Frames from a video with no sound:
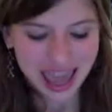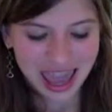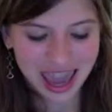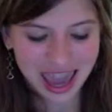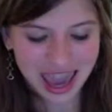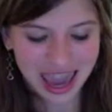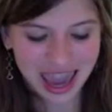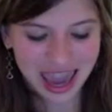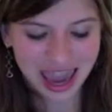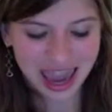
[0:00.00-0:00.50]

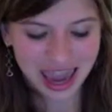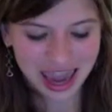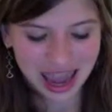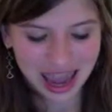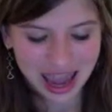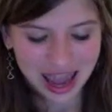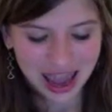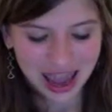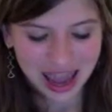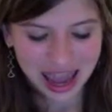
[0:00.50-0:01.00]
a
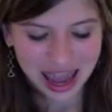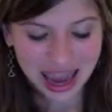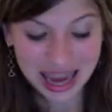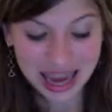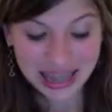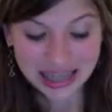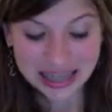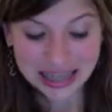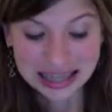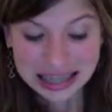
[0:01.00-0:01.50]

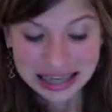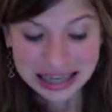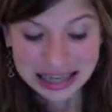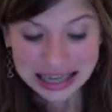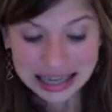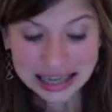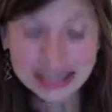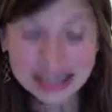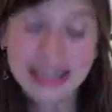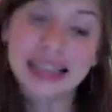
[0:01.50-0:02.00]

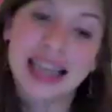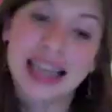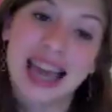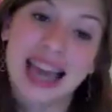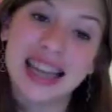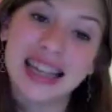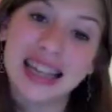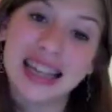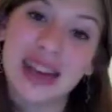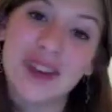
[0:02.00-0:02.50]
antique
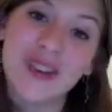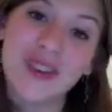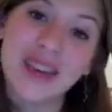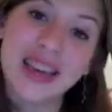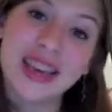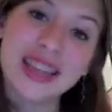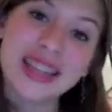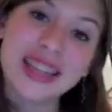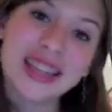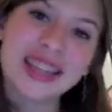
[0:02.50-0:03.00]
set of
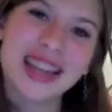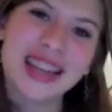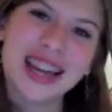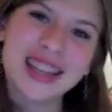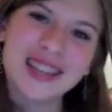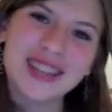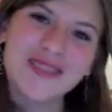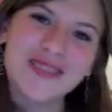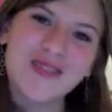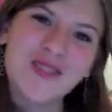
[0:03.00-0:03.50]
his
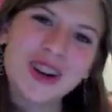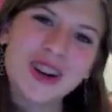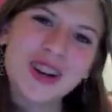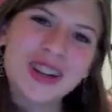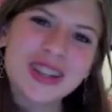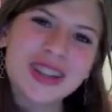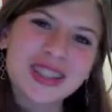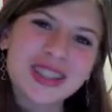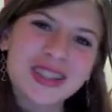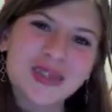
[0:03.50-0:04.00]
collected works,